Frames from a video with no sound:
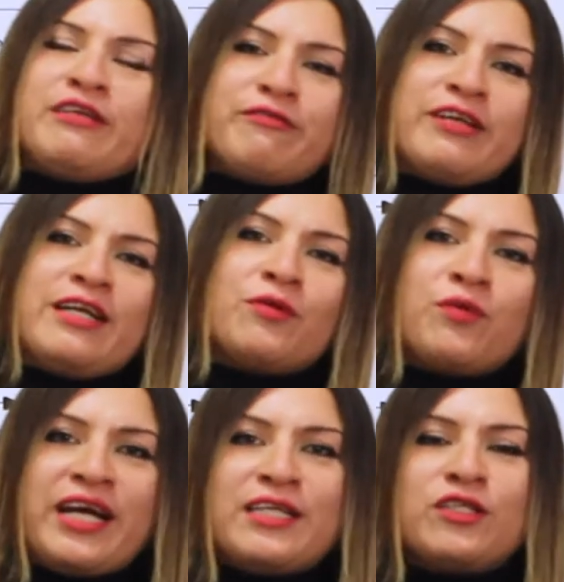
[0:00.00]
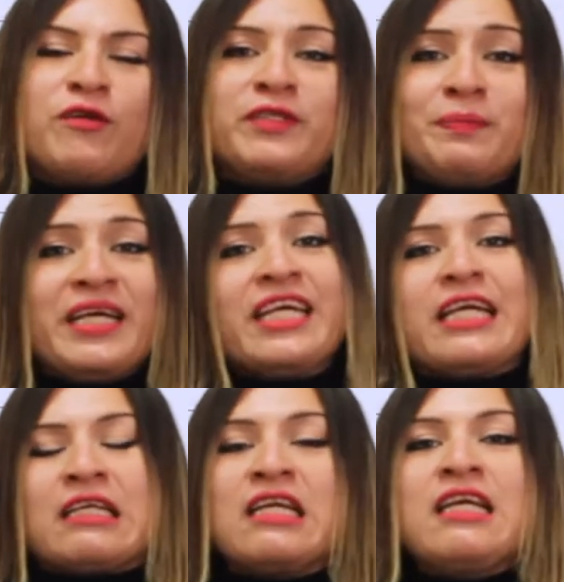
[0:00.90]
different ways of
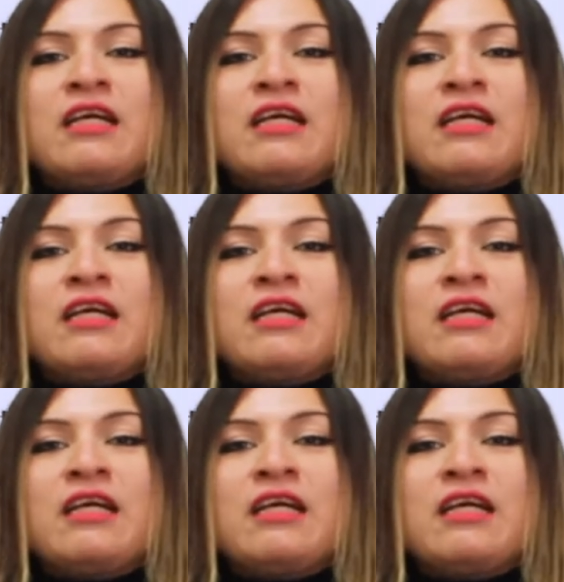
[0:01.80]
speaking,